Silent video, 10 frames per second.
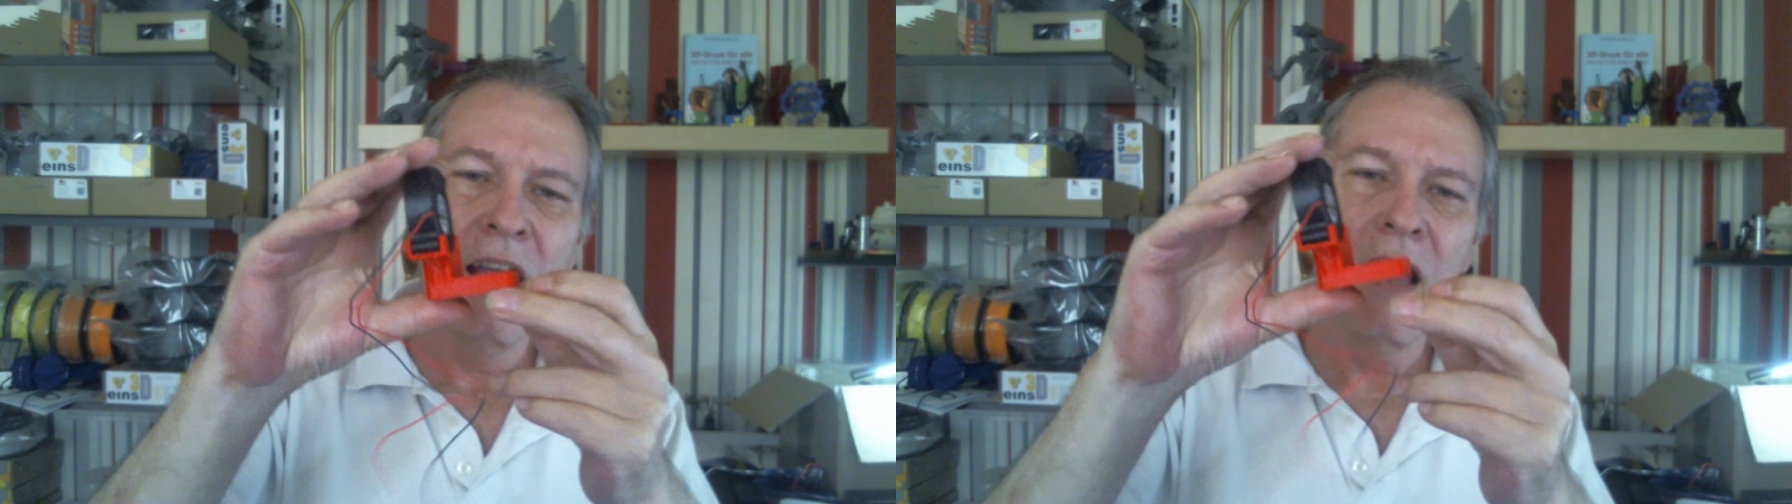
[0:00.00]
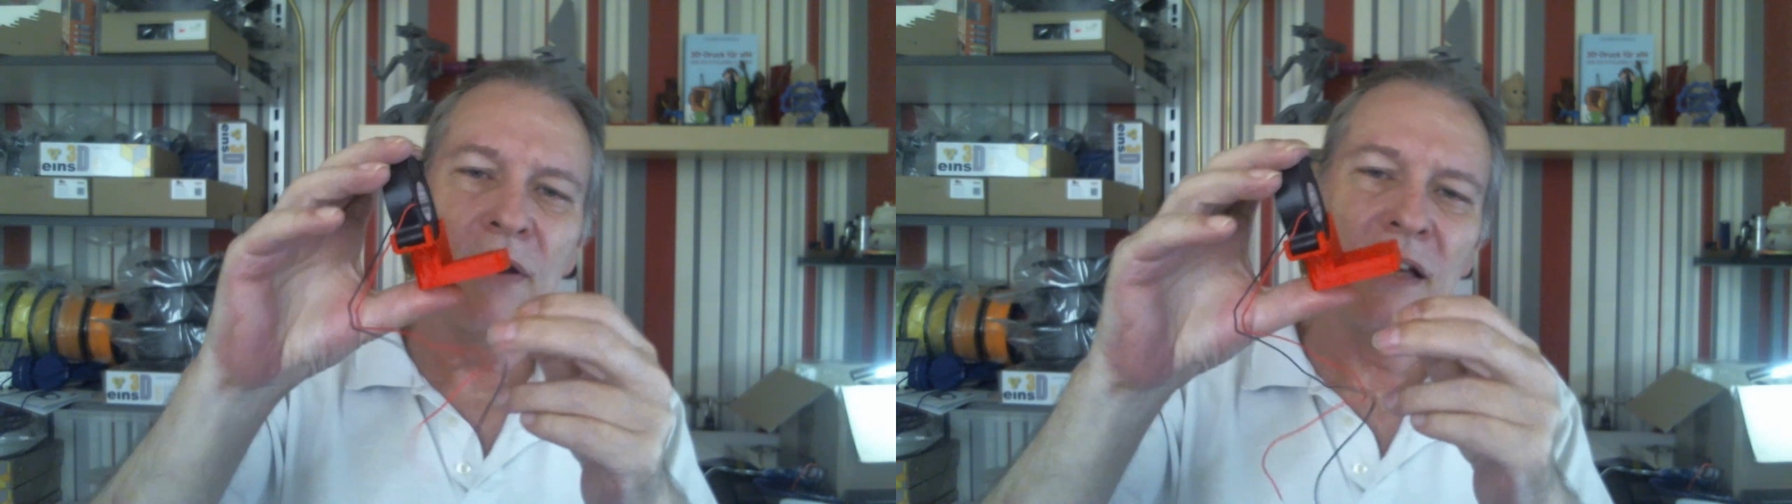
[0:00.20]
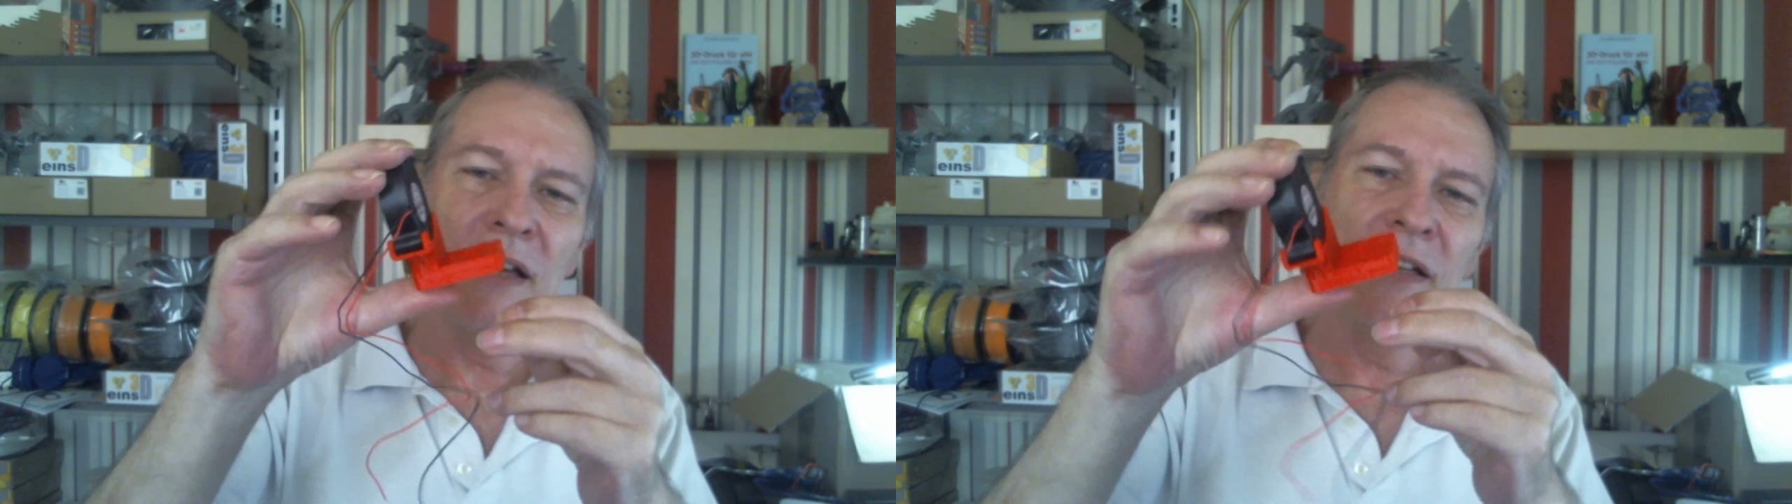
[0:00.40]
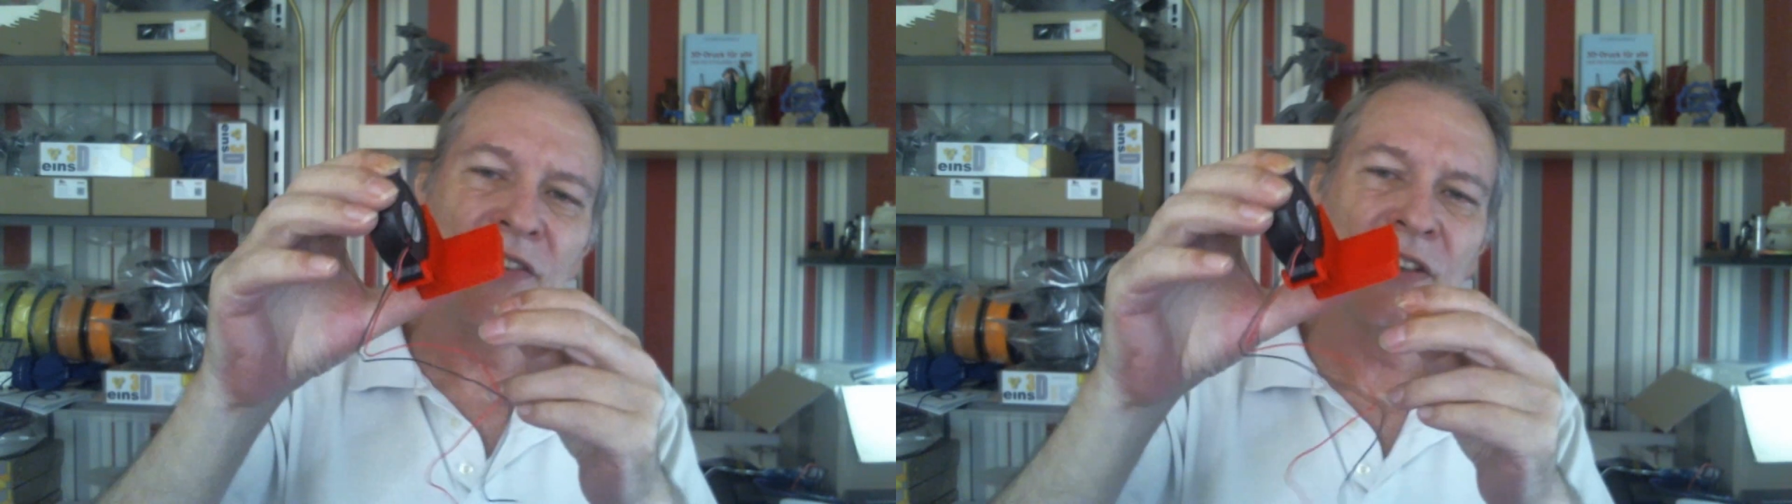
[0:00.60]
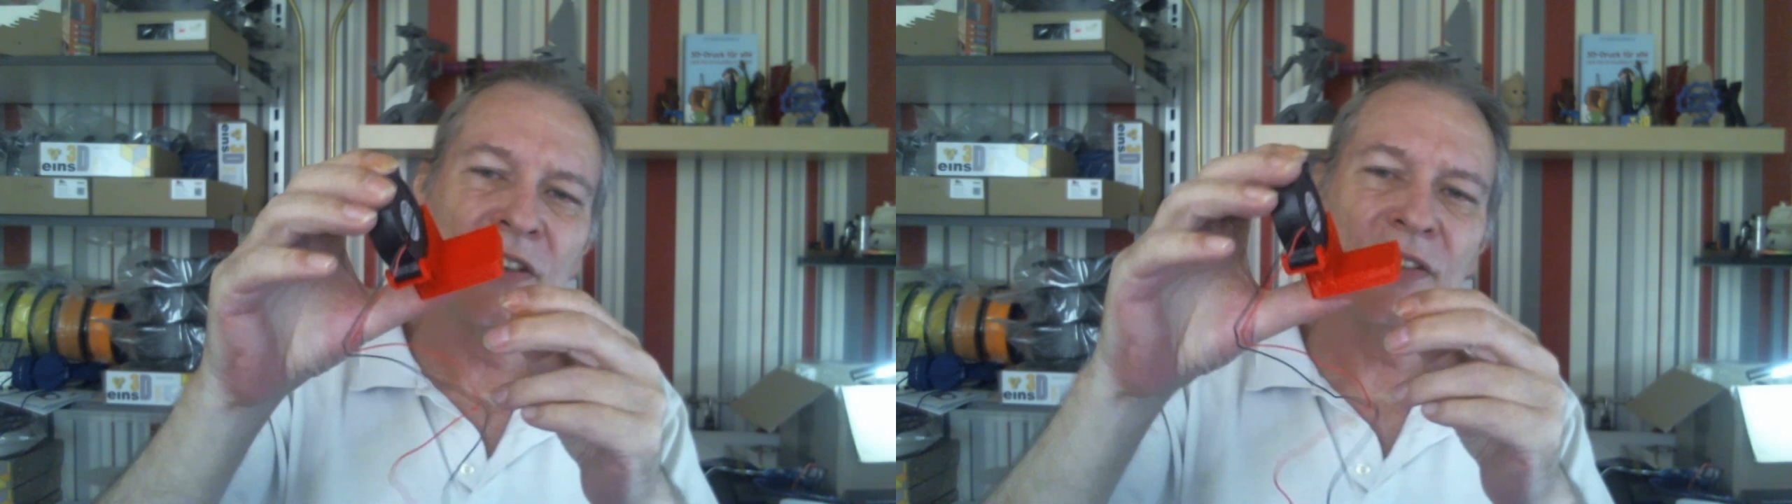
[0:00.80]
Well,
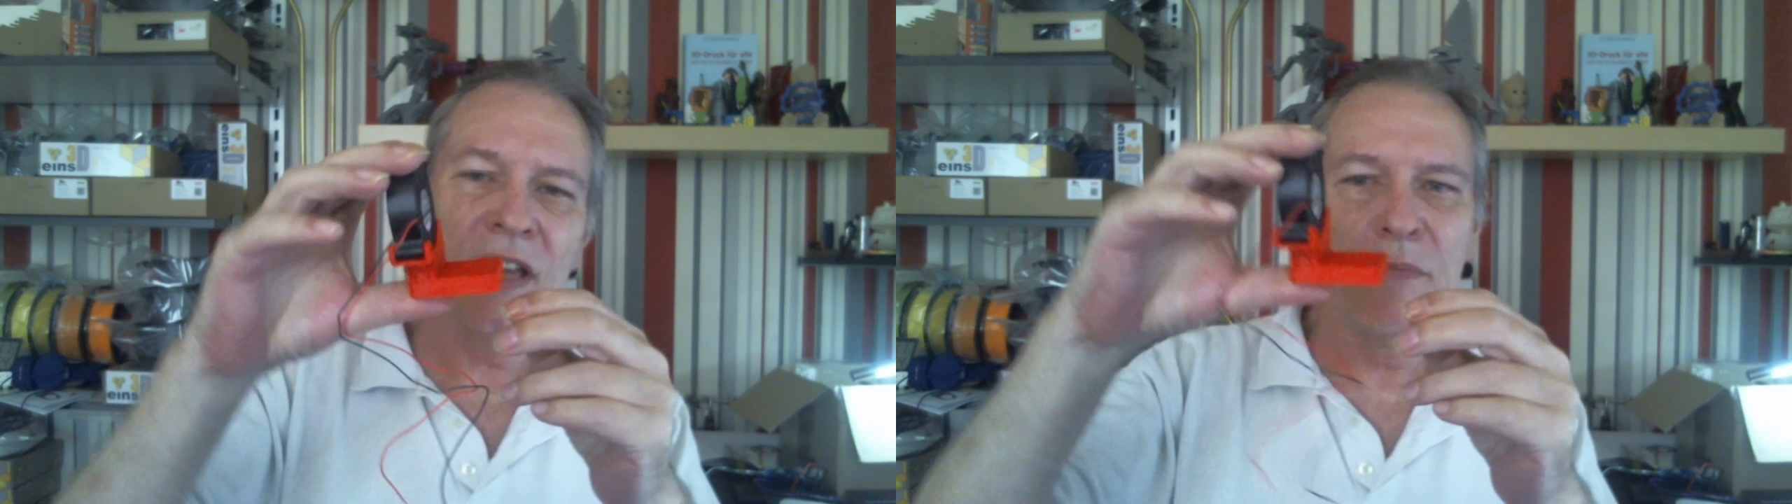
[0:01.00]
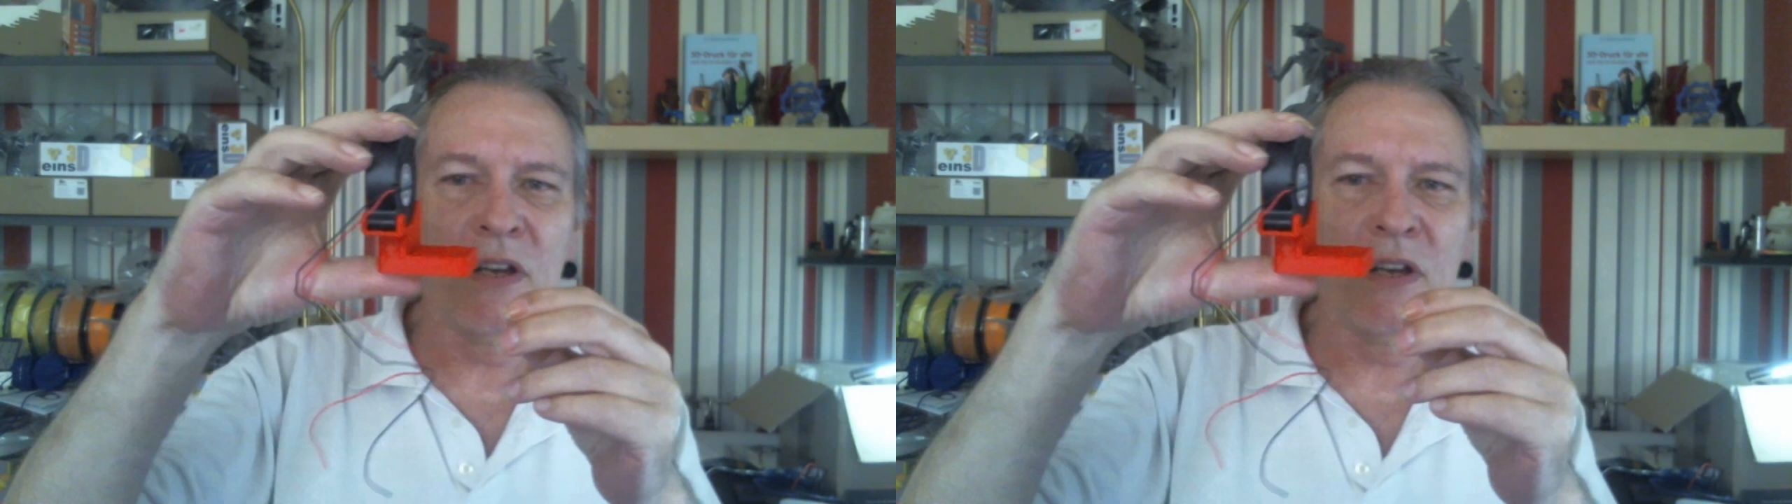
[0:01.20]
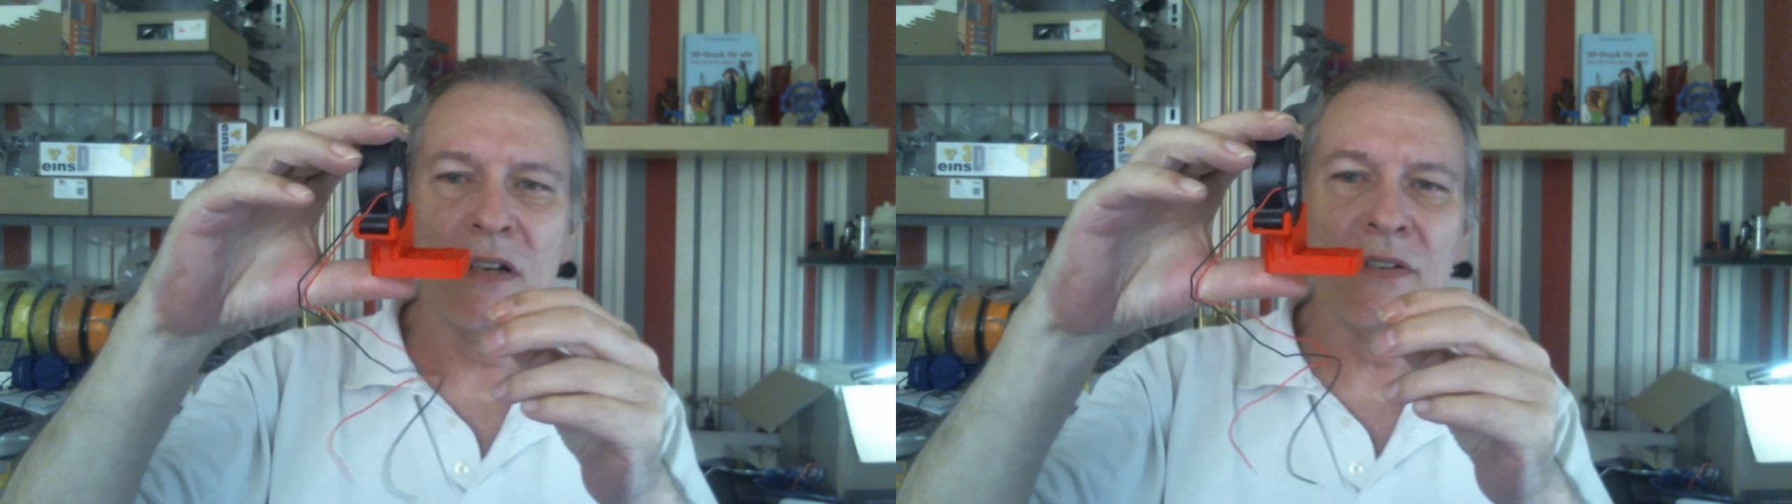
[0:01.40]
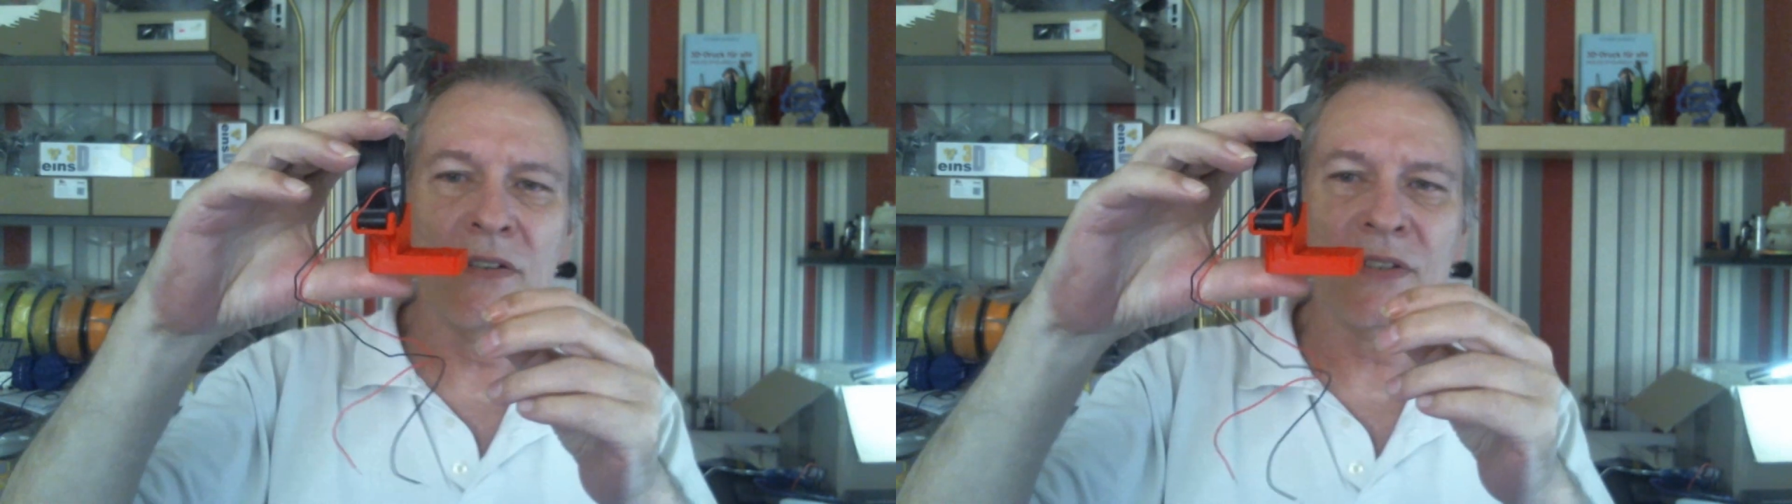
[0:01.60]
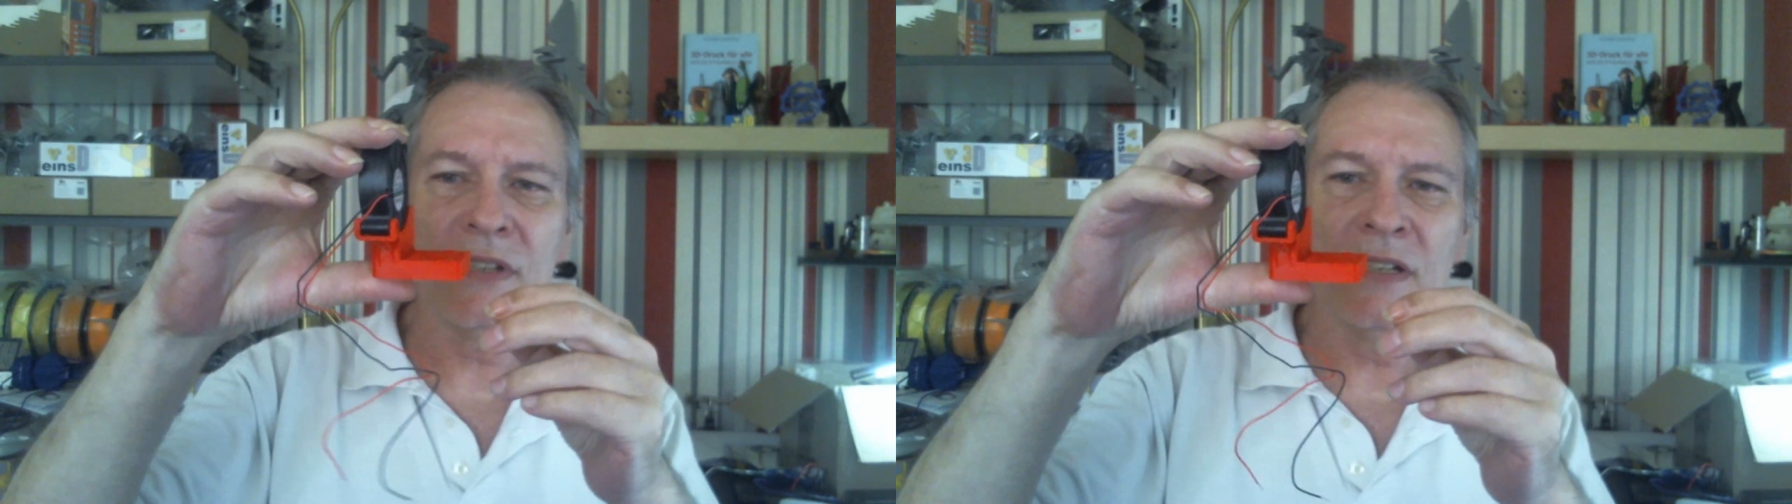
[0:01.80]
let's just say because